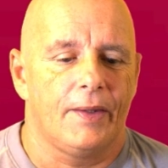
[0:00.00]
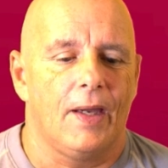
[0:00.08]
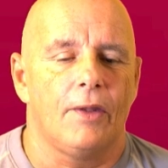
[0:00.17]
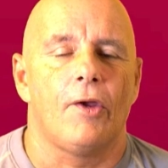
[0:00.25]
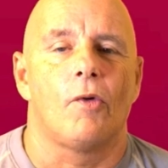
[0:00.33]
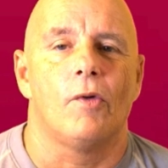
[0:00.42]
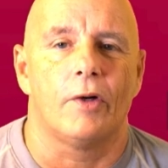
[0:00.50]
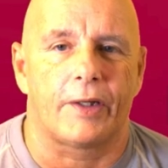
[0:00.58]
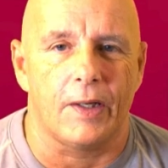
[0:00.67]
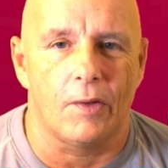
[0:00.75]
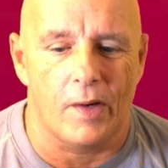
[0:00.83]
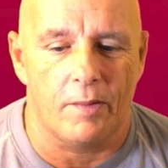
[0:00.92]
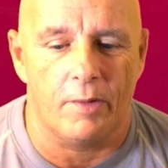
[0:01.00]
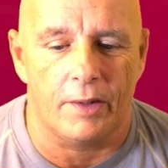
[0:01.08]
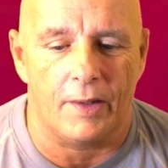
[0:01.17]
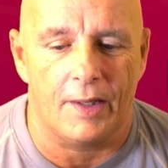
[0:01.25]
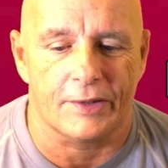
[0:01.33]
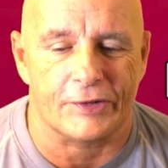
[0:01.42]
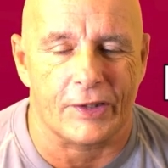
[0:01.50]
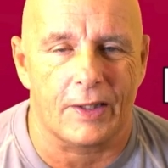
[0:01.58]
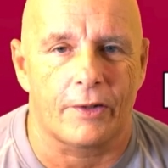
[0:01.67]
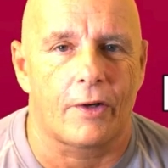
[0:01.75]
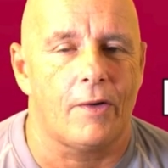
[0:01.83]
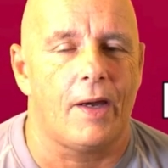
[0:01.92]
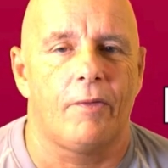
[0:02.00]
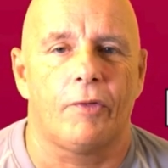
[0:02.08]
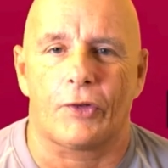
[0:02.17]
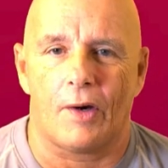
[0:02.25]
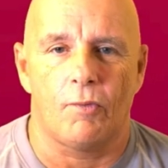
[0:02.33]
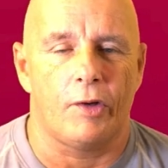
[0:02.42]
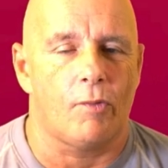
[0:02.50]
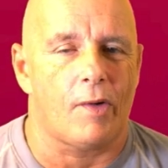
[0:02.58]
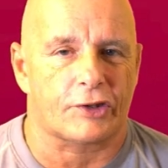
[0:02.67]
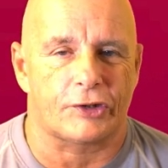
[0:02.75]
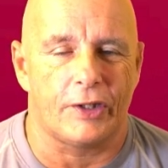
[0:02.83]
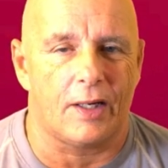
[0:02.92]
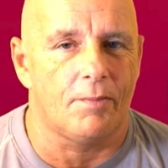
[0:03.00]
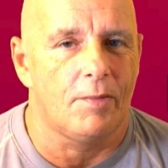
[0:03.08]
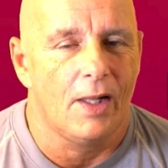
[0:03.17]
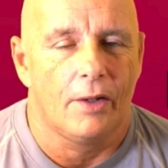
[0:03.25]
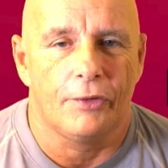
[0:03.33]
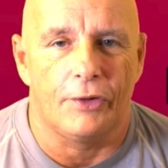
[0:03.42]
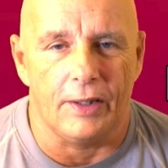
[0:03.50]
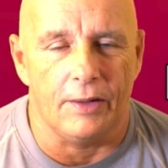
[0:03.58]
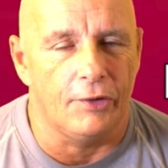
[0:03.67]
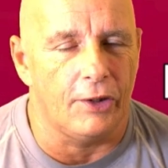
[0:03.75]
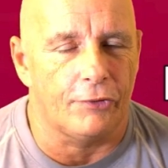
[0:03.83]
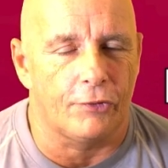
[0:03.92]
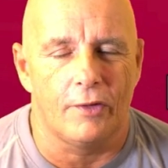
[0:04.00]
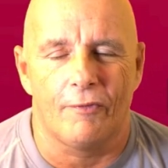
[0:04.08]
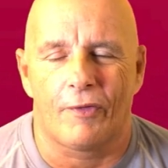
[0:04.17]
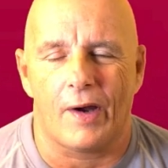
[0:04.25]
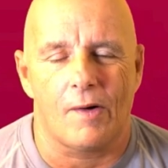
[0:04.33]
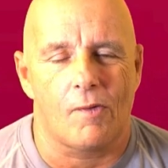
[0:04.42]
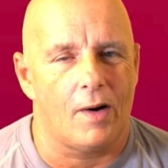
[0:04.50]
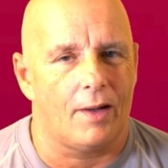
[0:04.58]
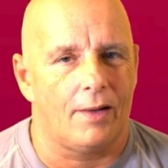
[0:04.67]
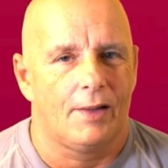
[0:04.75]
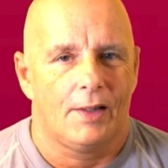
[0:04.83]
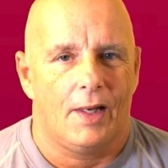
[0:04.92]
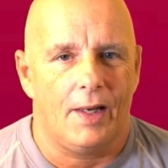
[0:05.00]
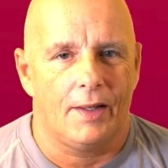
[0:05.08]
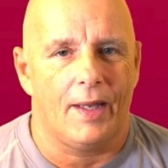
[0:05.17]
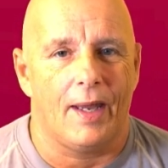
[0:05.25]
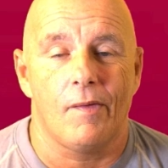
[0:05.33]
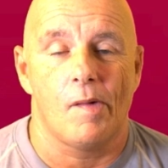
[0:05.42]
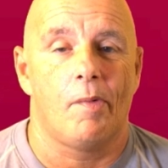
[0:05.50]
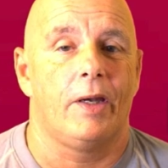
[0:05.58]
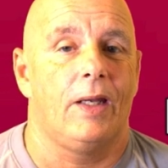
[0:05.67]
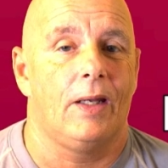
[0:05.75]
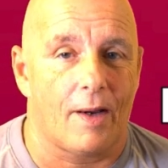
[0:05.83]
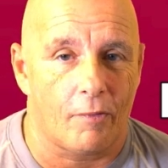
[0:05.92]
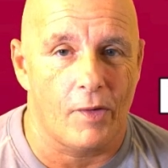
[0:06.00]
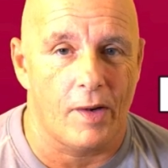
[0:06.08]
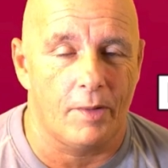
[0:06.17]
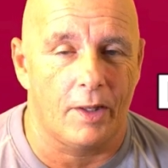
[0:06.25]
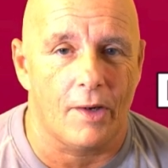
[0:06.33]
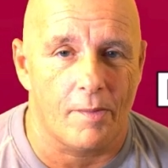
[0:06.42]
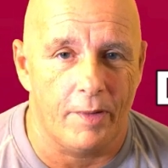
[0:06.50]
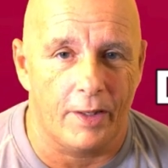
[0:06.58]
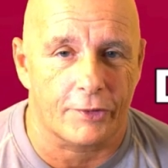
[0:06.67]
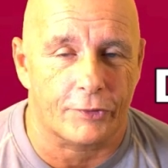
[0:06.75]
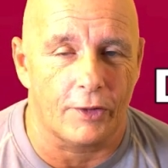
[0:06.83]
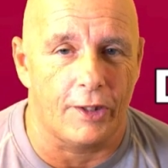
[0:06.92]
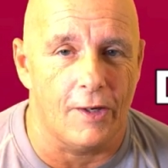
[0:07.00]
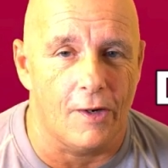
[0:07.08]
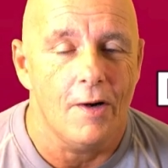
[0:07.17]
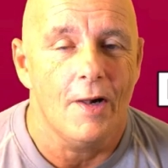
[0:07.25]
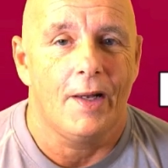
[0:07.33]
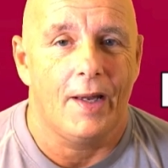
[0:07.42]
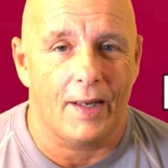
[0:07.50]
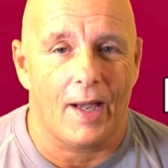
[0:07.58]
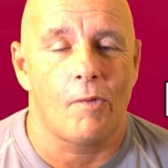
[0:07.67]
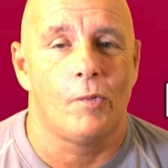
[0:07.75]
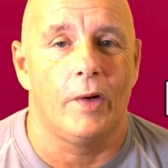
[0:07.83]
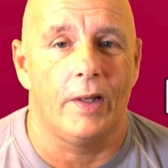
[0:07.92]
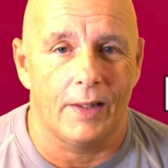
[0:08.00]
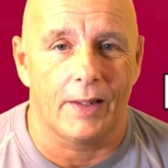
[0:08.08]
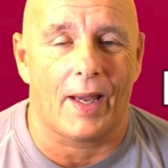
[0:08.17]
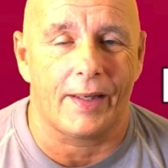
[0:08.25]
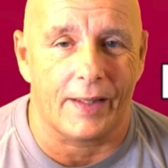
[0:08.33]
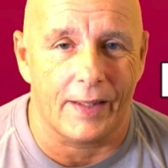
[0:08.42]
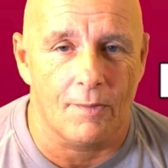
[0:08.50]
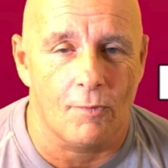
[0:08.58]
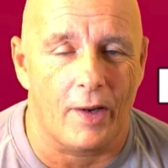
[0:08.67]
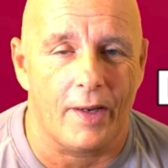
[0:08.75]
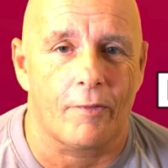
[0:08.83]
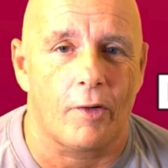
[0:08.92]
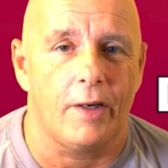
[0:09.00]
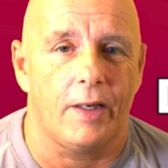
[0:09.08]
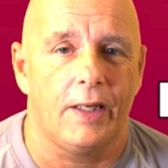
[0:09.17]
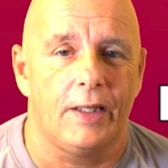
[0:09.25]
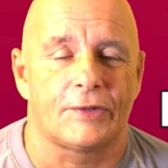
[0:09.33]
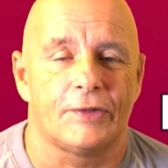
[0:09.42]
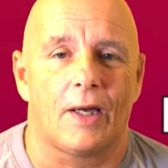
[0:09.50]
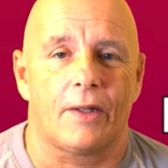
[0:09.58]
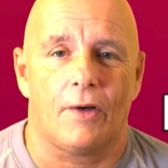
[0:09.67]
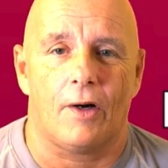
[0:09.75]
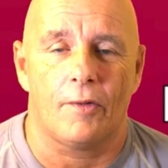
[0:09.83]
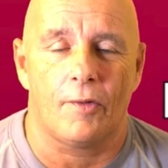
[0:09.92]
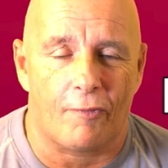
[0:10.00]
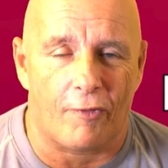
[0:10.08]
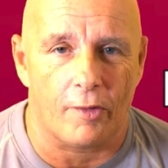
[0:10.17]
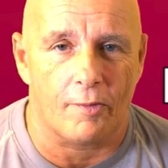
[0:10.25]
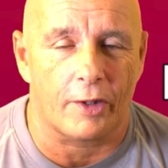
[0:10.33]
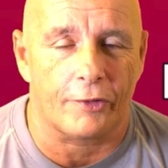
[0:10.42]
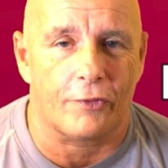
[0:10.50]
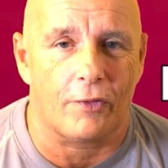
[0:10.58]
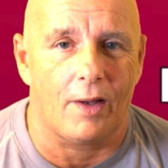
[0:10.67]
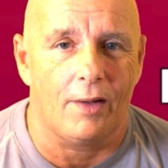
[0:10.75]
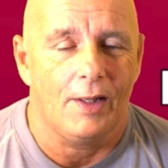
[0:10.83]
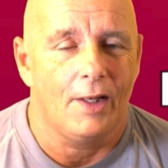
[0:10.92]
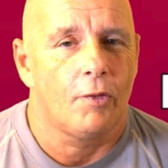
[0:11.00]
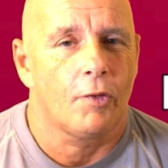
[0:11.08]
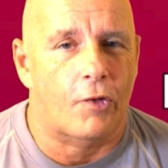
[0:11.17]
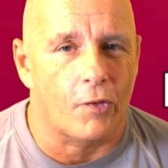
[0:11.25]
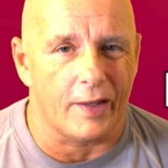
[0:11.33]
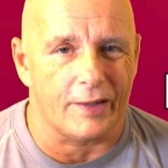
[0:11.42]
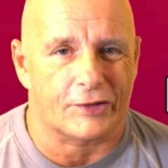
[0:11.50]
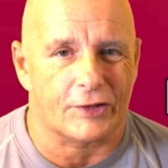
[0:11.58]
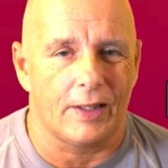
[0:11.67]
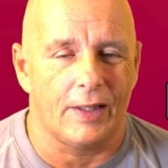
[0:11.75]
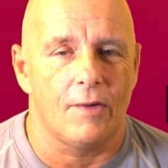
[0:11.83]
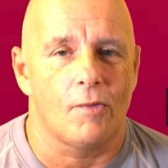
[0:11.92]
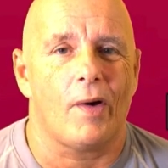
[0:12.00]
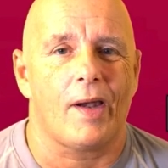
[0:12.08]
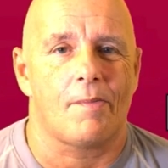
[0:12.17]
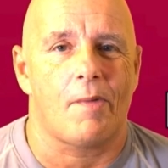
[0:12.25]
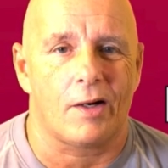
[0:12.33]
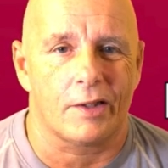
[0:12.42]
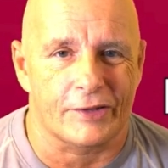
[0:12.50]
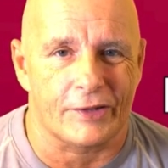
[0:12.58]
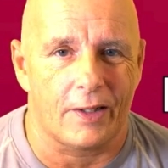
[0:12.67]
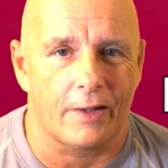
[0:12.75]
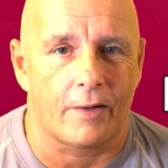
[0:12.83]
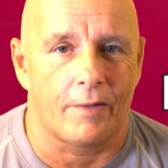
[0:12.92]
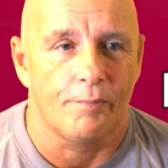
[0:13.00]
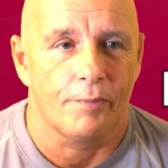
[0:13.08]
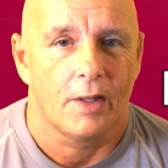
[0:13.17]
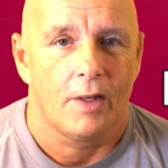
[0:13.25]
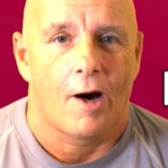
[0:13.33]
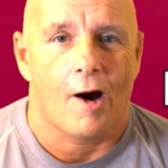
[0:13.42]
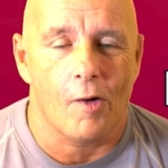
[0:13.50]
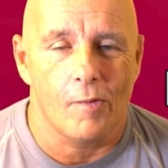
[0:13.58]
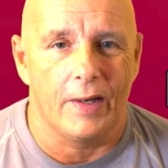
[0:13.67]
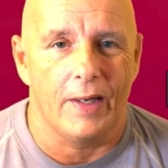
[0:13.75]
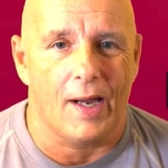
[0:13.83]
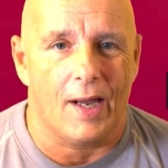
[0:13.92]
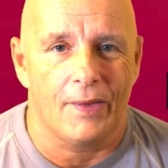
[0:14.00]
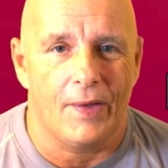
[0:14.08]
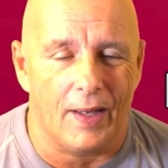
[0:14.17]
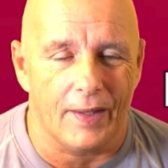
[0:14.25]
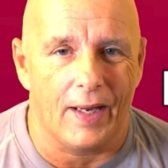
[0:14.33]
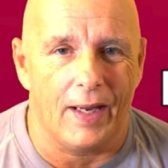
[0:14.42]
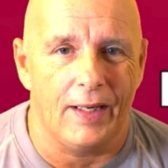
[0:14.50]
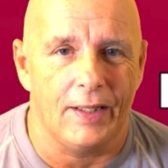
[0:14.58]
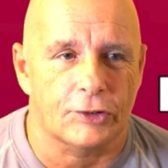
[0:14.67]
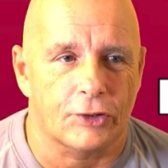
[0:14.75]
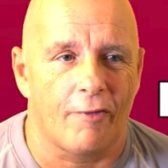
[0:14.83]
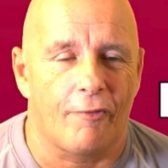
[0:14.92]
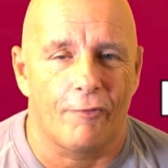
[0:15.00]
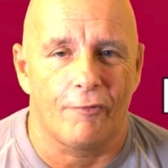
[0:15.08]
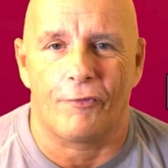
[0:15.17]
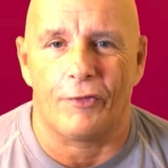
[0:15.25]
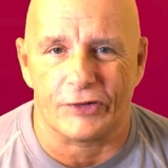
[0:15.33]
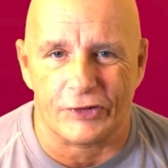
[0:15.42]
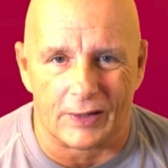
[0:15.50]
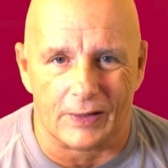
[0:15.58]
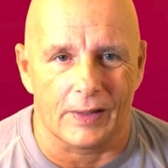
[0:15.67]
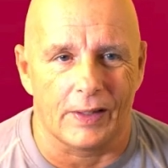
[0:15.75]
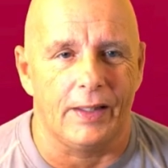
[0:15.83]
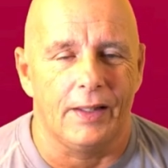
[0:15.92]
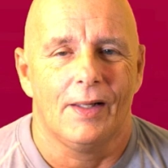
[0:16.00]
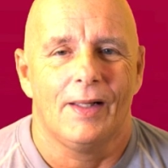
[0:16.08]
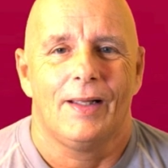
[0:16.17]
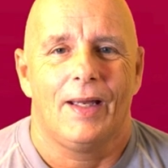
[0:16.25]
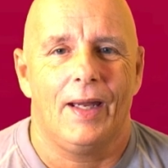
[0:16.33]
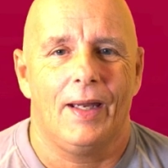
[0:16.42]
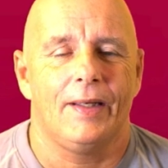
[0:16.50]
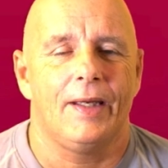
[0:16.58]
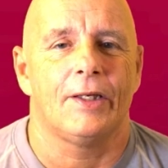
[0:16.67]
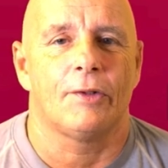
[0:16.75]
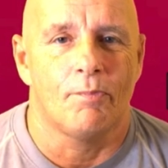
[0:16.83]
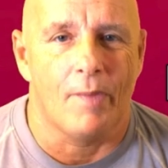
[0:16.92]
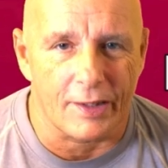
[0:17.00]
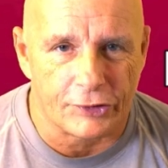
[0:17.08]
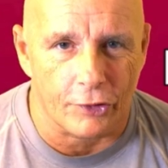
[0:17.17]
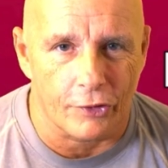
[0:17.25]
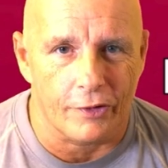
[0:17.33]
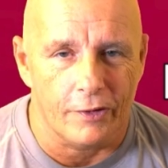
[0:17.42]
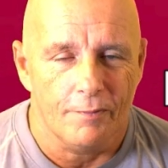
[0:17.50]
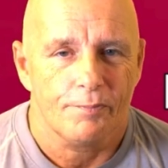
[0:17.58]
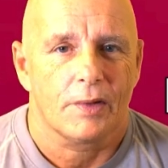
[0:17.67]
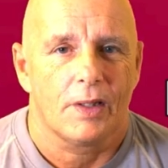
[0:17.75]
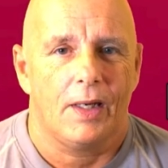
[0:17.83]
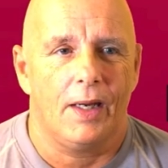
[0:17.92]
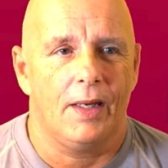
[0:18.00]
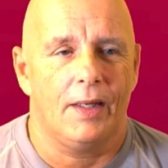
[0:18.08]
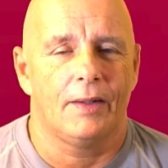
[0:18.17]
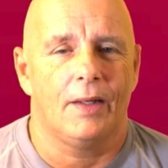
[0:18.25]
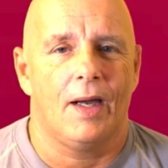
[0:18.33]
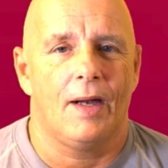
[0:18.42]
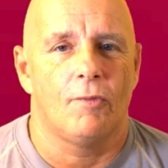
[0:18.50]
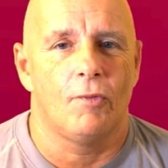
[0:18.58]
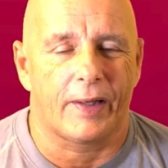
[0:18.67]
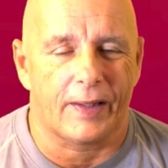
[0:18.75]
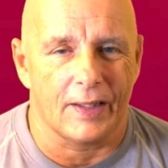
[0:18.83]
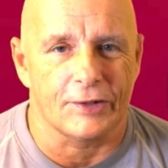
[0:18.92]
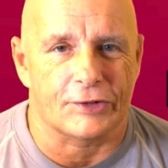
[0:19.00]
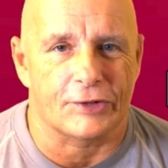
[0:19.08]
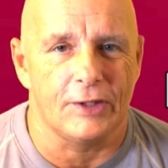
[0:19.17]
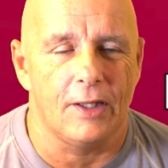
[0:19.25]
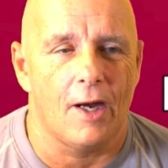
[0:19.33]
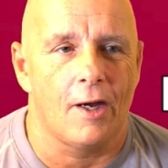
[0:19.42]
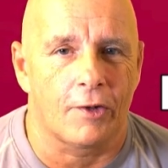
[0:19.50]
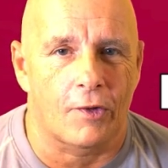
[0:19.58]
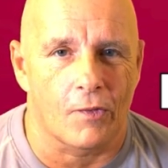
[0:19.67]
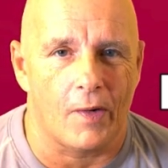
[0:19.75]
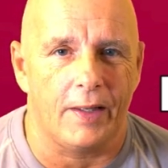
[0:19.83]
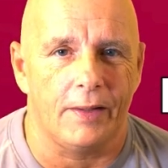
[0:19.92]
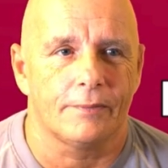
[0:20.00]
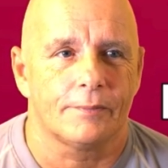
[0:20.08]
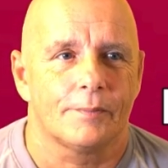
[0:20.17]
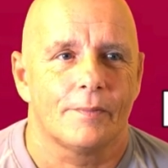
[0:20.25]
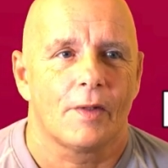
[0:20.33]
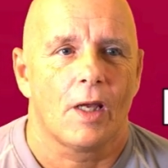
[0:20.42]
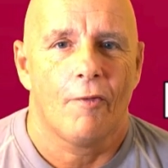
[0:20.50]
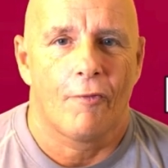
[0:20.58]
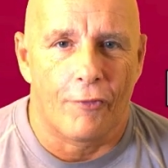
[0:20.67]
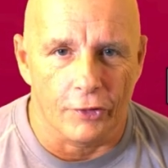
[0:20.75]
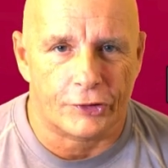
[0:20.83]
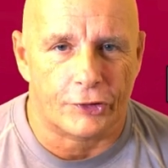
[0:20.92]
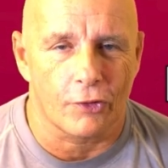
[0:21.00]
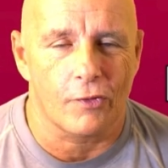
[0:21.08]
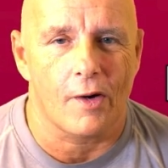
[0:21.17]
then the rookie Raymond is Sader. Every time we watch them, they're doing very well. And everybody loves Raymond, I'll be honest with you. And I really like him, whatever is not on the front of Montreal. Great, solid. What about Sader? Already at that age, physically, and he's mature. And we can see a great future